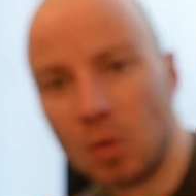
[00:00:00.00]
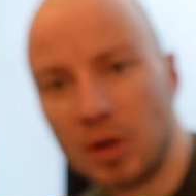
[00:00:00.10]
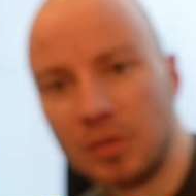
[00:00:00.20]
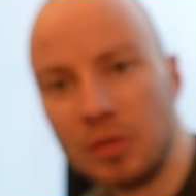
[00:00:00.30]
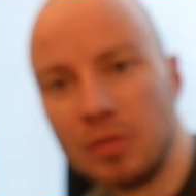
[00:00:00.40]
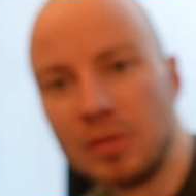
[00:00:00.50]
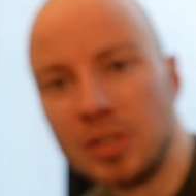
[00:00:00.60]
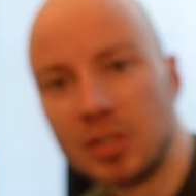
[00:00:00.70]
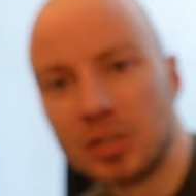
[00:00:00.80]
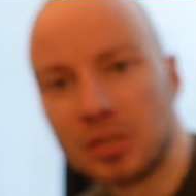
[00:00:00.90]
one of the new
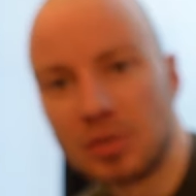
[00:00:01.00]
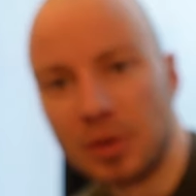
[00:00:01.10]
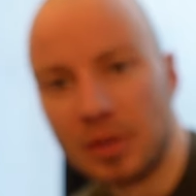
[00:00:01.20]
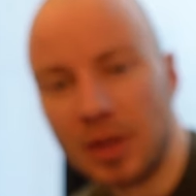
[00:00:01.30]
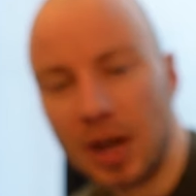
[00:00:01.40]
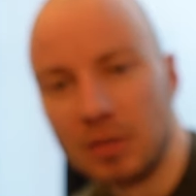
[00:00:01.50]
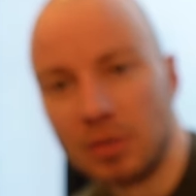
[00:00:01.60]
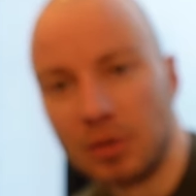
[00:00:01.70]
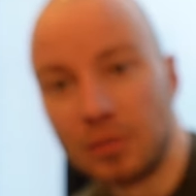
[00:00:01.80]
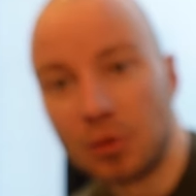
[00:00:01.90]
features with the
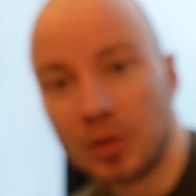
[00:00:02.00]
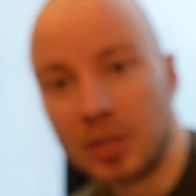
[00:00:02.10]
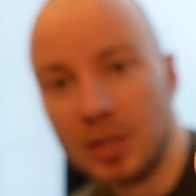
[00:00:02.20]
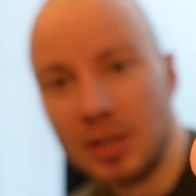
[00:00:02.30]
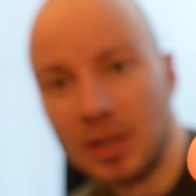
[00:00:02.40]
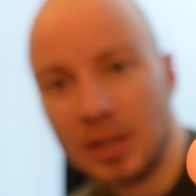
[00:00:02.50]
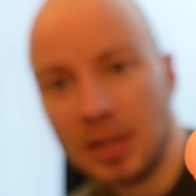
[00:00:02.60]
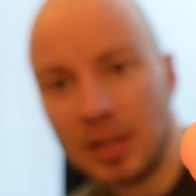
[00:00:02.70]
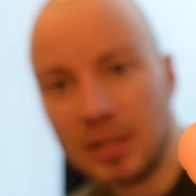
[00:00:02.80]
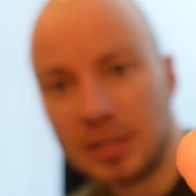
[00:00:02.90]
iPhone 14
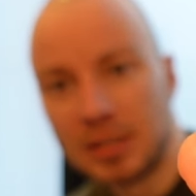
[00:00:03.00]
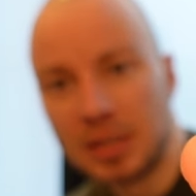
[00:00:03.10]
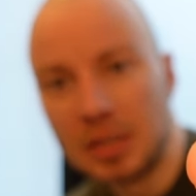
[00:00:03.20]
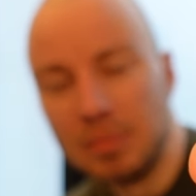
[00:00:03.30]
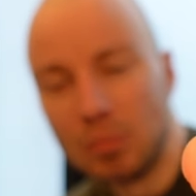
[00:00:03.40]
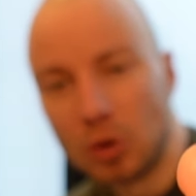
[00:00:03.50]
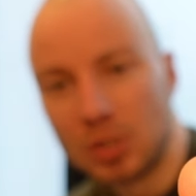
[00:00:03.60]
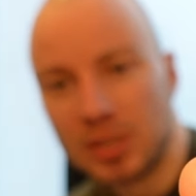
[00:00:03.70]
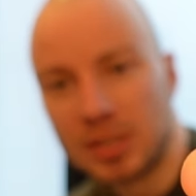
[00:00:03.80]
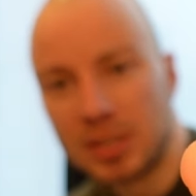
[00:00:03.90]
is
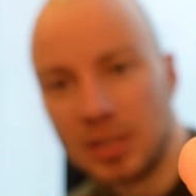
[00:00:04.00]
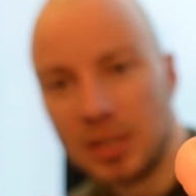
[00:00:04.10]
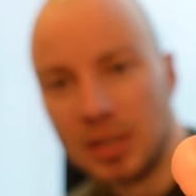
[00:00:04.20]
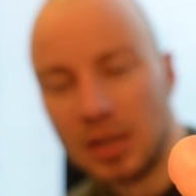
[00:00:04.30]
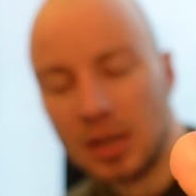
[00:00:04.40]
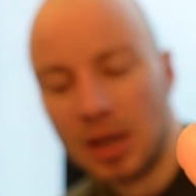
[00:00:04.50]
emergency